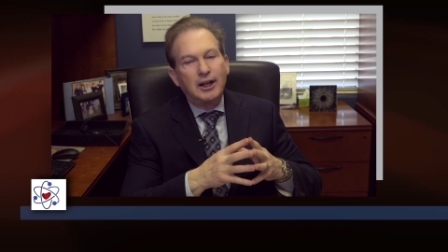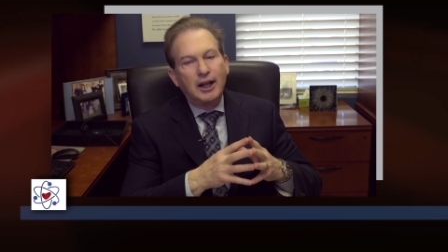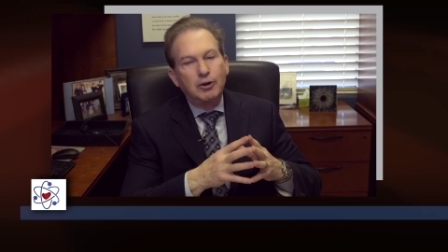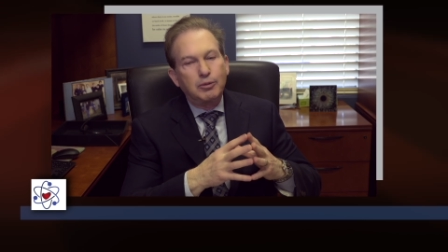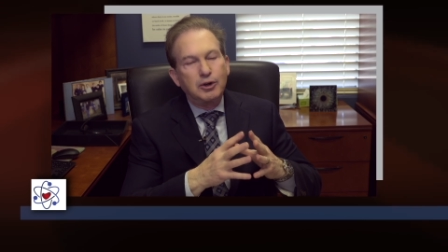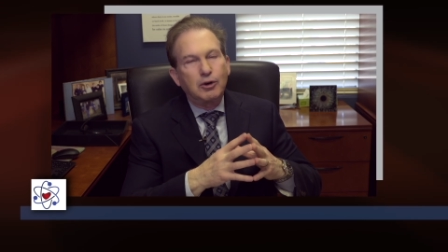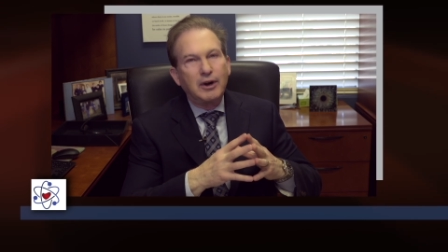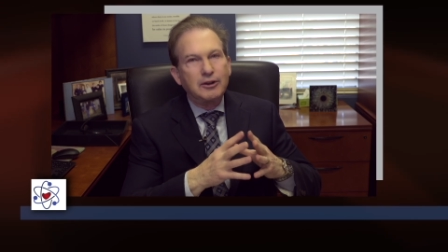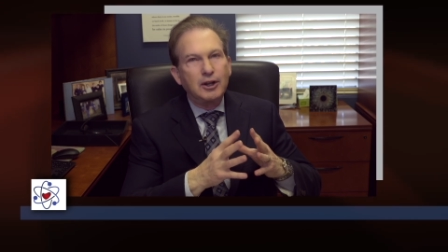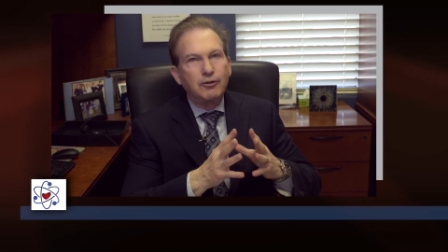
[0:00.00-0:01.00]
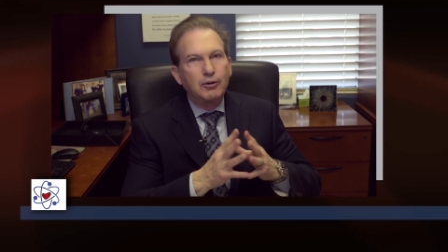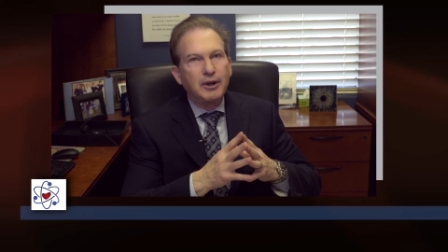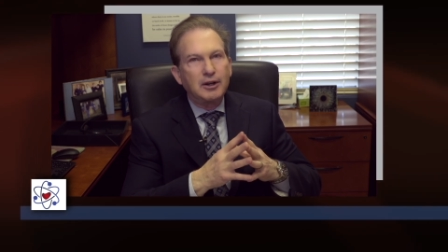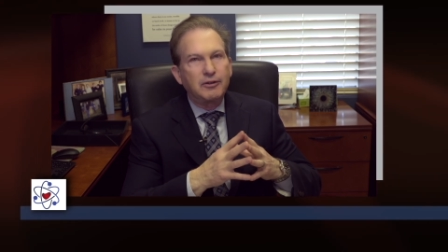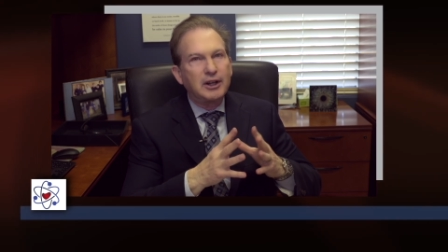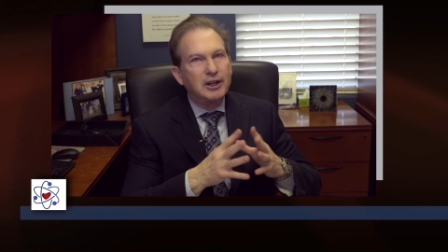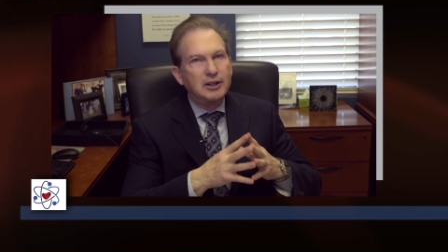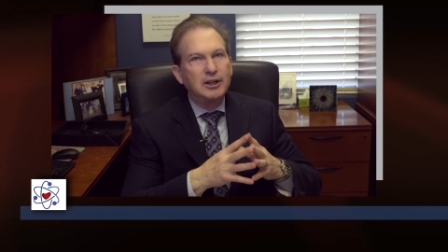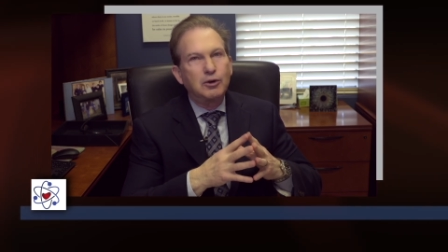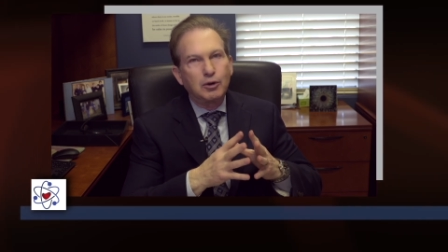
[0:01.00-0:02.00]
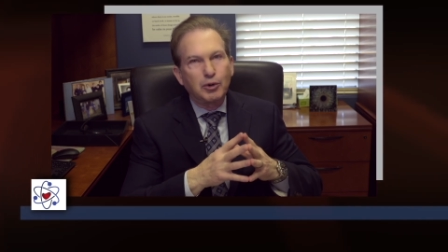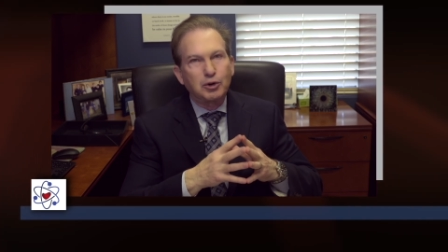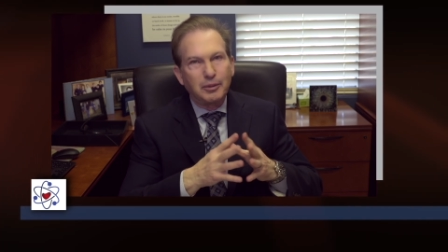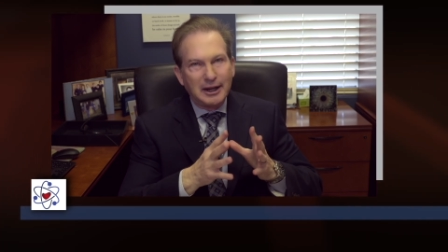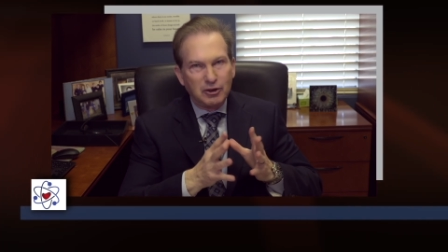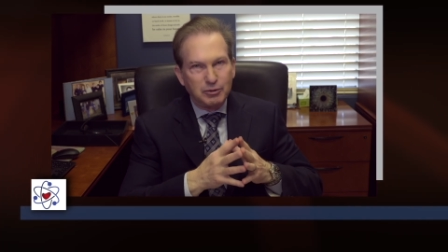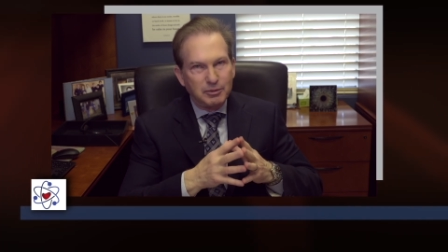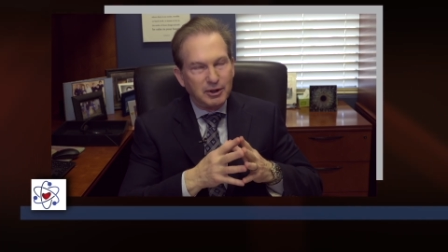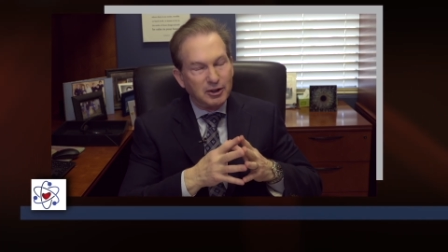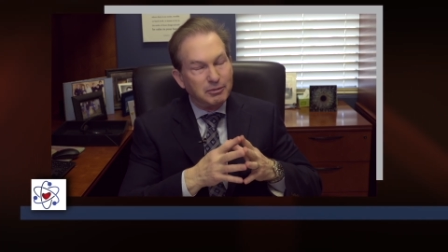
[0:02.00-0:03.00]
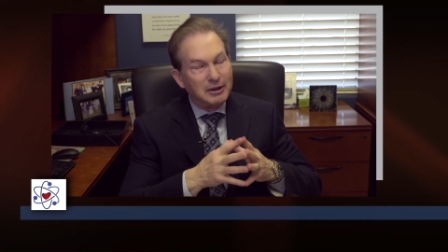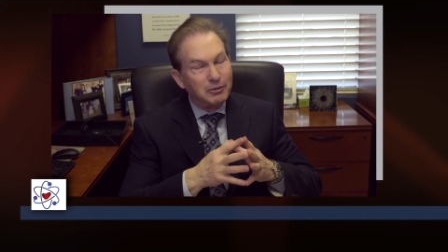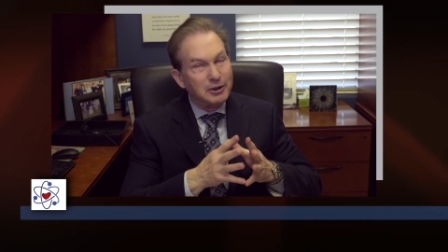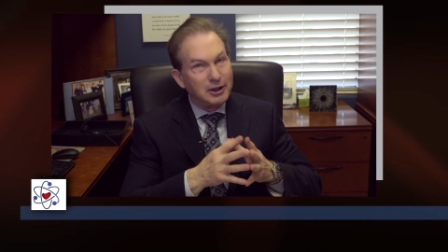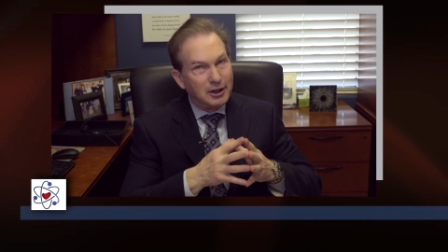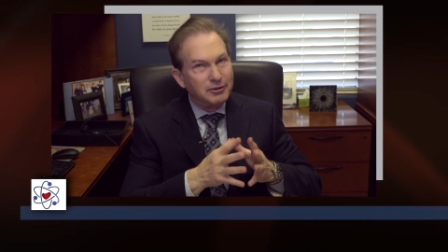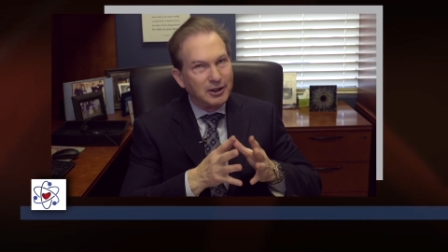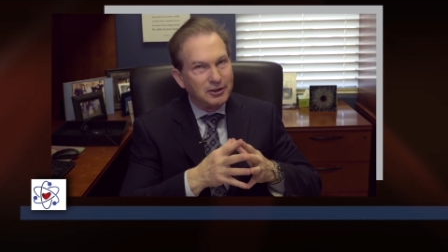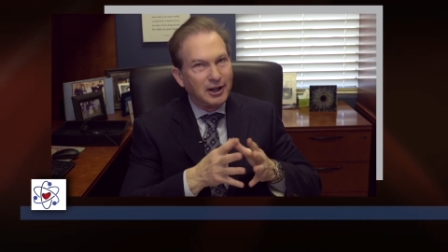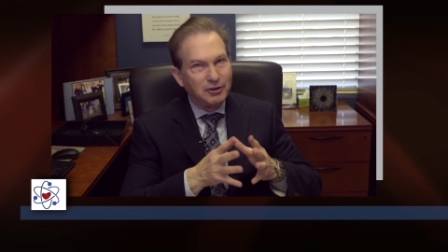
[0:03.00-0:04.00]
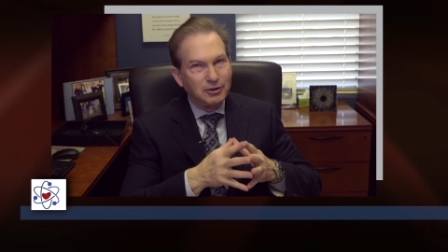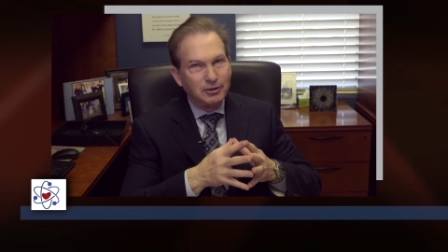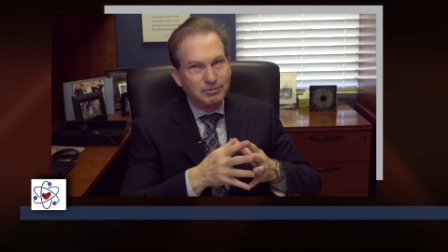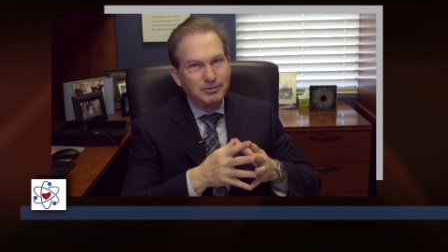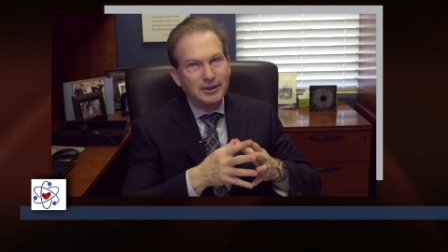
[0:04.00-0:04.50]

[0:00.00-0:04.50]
And it would be a great thing for men if they didn't need hormonal management, because men really love testosterone.